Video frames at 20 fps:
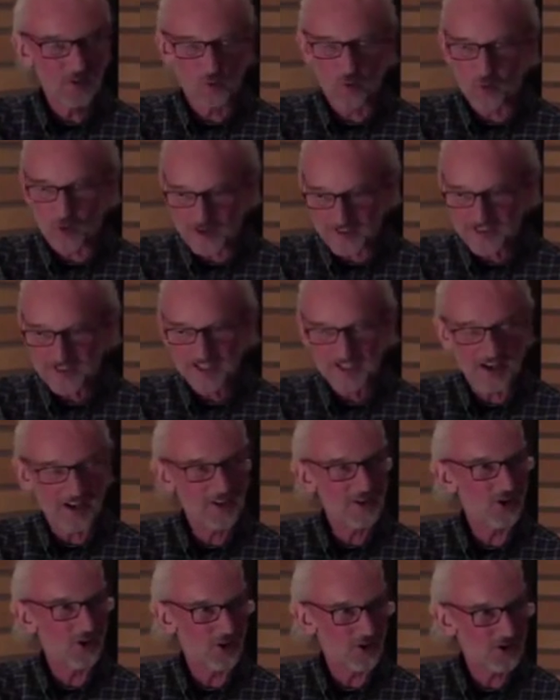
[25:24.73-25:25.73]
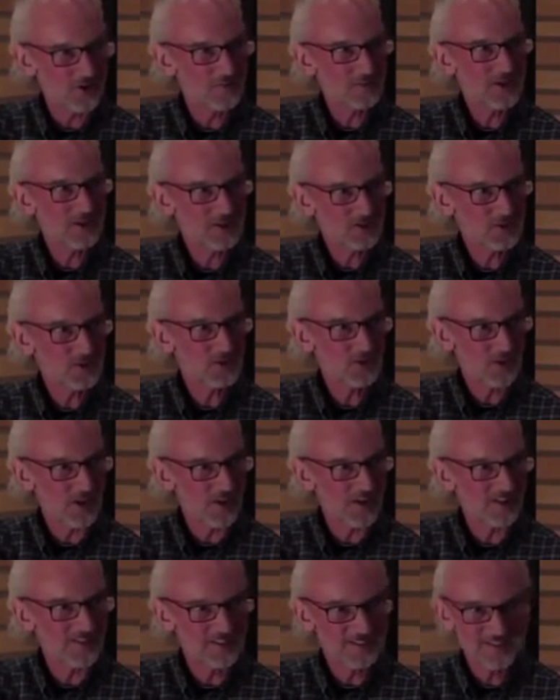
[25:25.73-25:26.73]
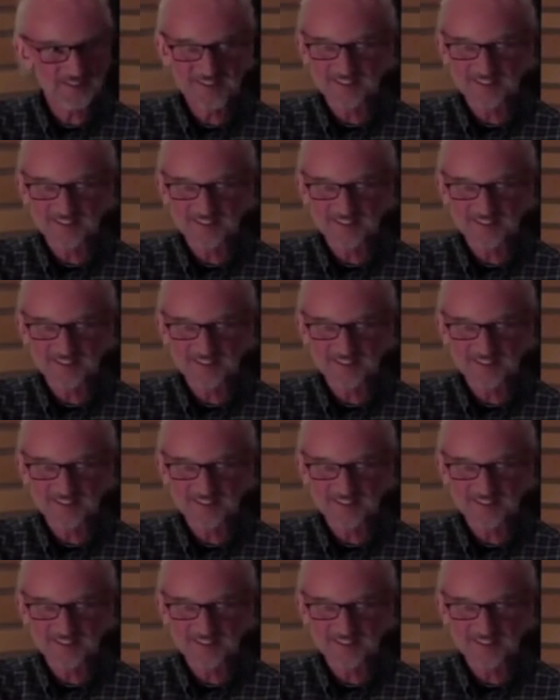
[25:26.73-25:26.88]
What on earth am I doing wrong?